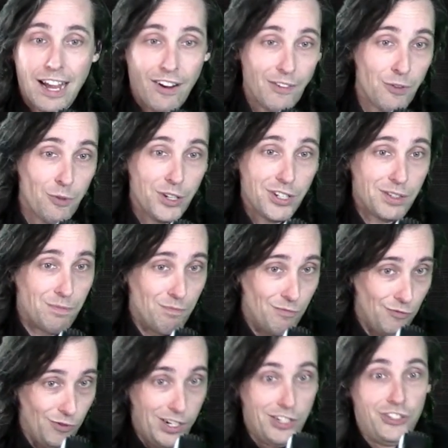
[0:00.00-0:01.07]
Everyone just
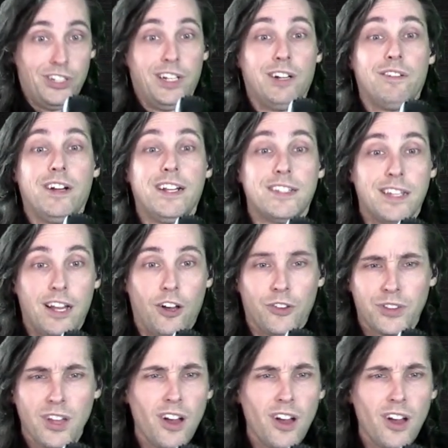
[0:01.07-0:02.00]
regenerates health.